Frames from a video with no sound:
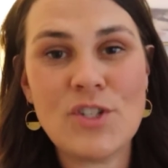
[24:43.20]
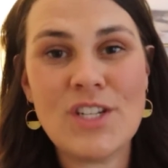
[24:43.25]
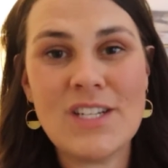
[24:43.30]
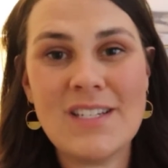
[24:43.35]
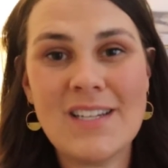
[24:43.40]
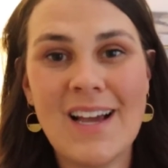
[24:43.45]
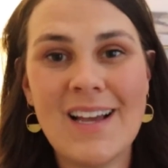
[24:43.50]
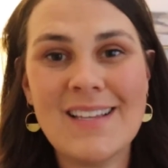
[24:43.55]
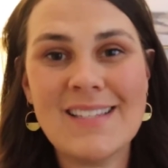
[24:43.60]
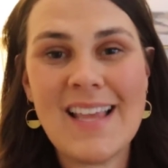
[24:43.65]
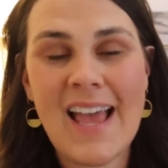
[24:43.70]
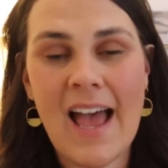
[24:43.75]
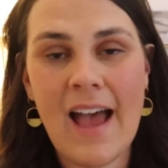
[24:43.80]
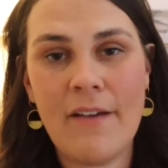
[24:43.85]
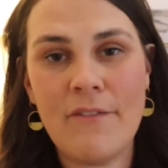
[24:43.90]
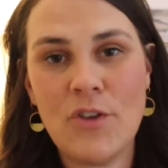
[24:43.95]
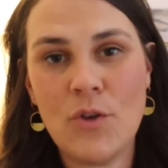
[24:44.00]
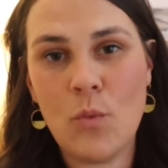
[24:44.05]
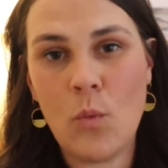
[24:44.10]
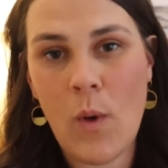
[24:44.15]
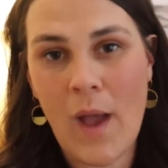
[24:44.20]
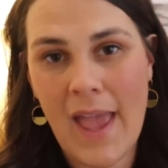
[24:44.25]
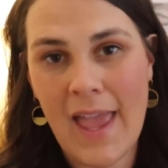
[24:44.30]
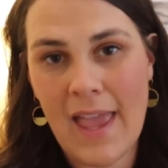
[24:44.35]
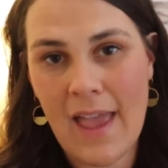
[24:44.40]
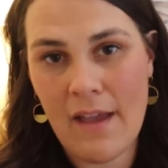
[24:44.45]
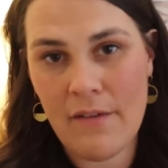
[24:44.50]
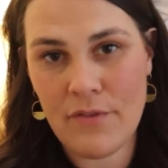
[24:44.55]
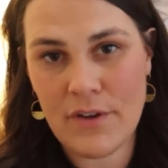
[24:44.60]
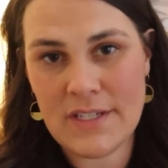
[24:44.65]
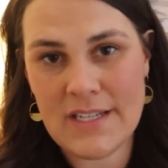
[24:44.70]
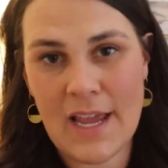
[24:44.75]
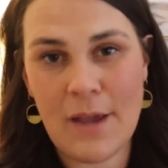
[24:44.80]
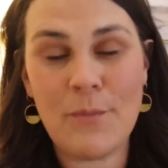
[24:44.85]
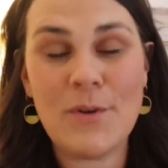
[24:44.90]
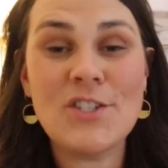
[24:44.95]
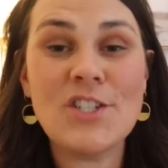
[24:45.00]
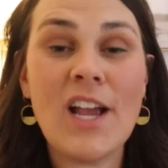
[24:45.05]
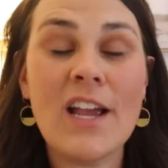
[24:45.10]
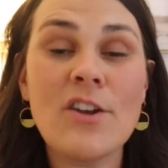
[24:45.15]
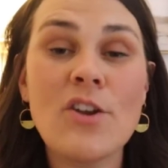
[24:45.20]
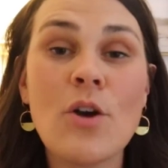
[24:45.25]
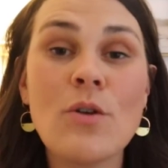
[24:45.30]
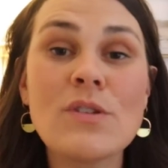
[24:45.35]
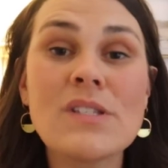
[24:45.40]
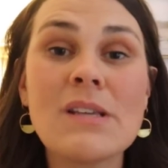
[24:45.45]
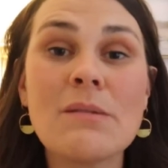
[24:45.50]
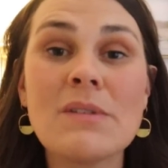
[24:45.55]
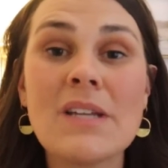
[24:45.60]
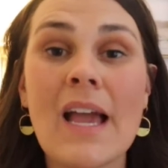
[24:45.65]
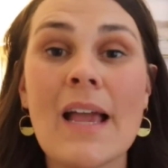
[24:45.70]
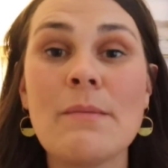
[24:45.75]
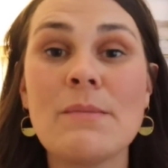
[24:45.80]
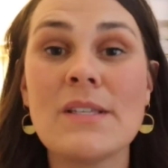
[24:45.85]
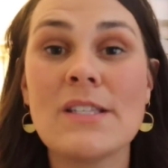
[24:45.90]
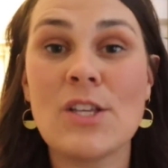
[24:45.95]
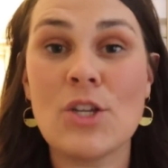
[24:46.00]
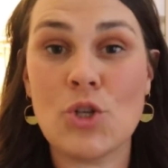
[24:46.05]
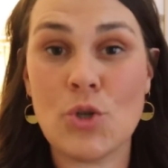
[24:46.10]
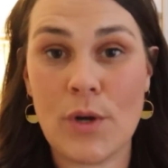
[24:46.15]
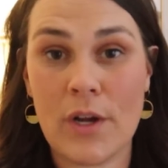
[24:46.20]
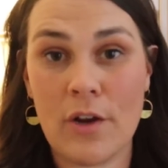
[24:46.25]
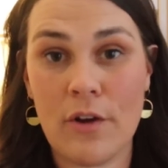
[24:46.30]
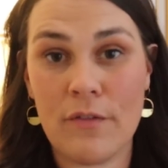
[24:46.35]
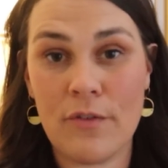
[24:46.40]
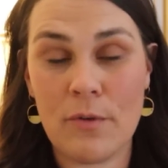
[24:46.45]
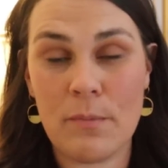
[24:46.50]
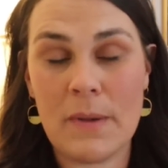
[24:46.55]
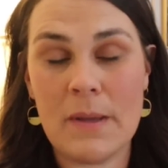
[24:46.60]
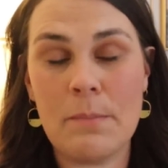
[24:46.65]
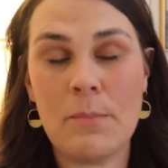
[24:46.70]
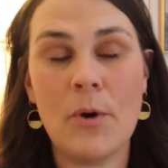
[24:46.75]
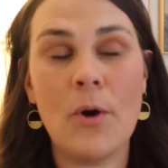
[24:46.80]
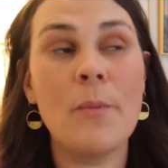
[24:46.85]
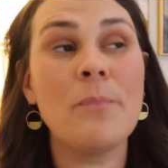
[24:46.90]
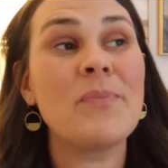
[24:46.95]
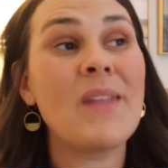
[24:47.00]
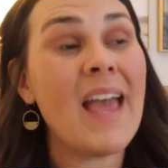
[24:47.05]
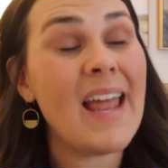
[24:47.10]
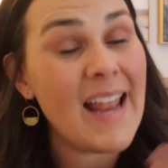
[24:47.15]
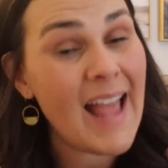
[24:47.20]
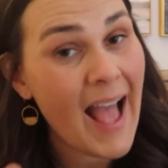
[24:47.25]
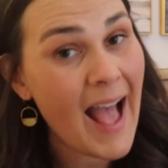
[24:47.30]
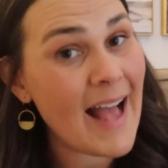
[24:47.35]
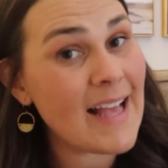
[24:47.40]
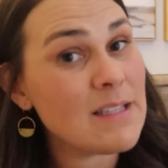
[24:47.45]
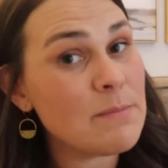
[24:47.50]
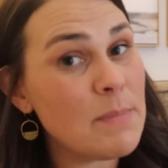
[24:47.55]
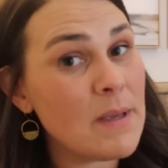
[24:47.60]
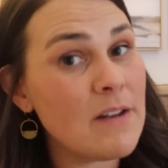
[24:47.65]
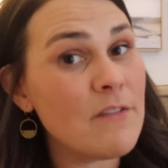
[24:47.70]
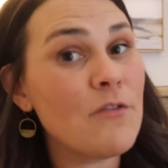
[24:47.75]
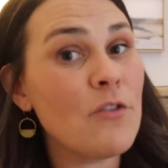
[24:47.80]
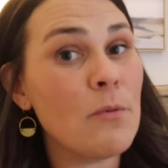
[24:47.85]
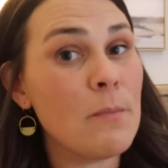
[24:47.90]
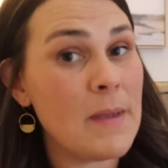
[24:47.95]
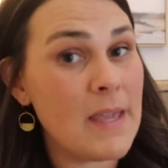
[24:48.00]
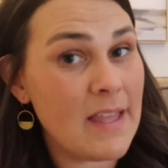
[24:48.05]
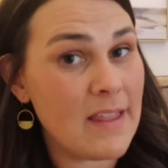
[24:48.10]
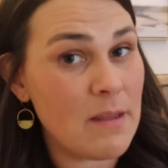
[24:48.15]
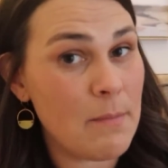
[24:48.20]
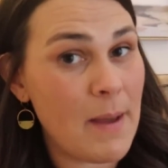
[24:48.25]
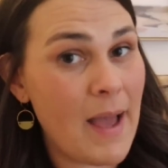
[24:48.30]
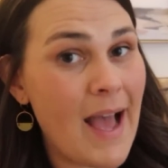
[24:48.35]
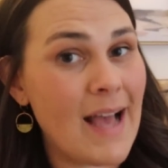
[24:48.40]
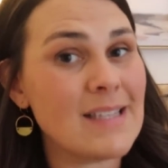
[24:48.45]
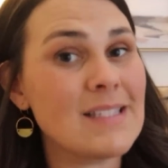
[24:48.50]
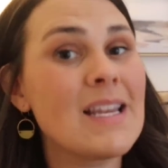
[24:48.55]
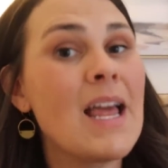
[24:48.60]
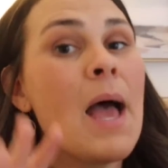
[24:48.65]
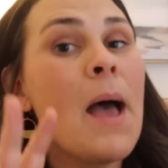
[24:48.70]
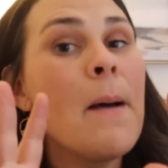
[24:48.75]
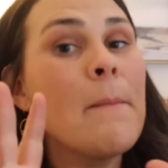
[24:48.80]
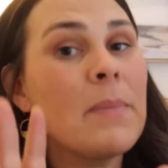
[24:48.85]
she does have you weigh every day, which I know sometimes is a trigger for people, and it has been for me in the past.